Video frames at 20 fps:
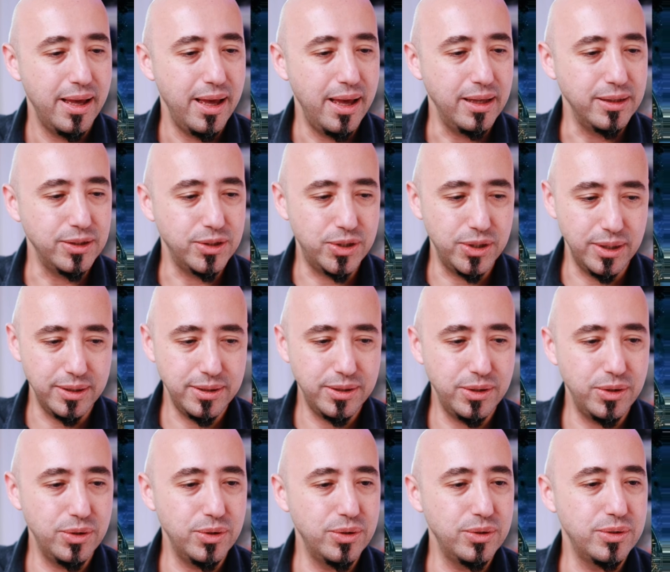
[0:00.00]
and just
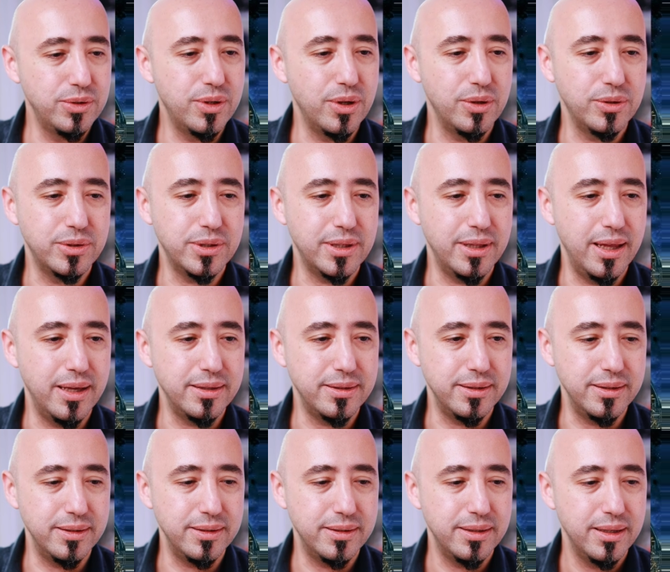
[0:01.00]
use those
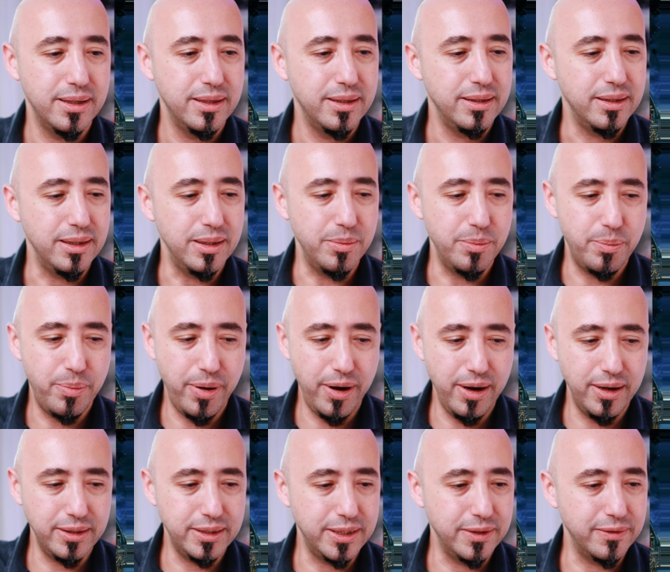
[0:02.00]
classes
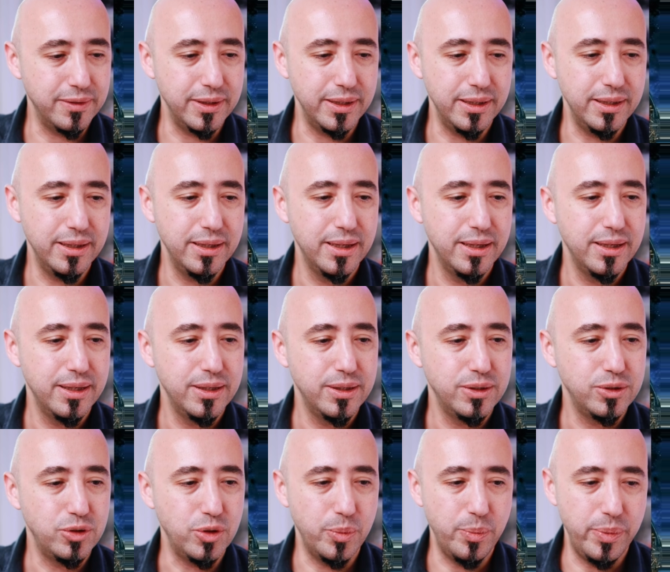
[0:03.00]
imperatively
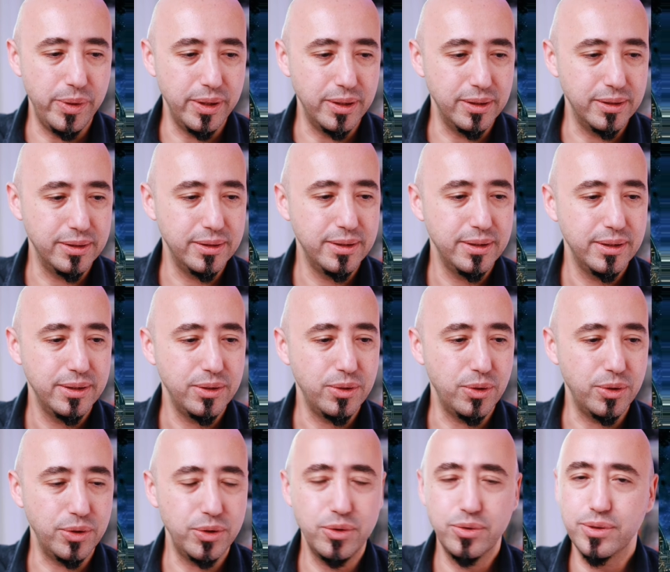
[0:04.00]
to build
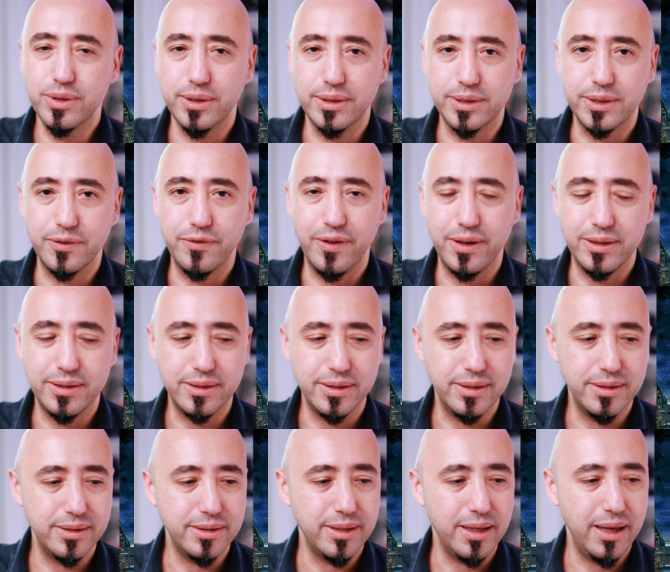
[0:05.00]
your user
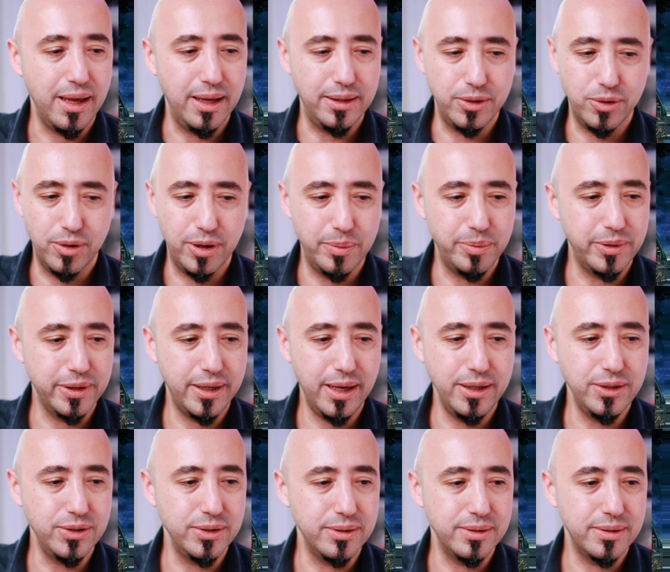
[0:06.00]
interfaces and your
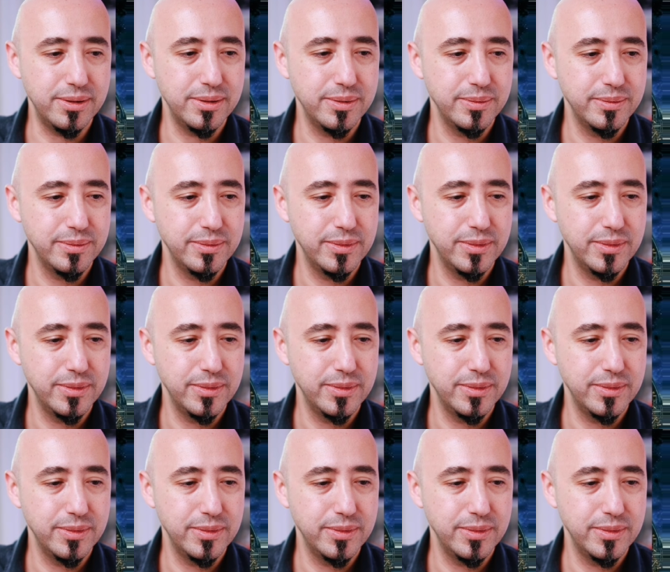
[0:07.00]
applications,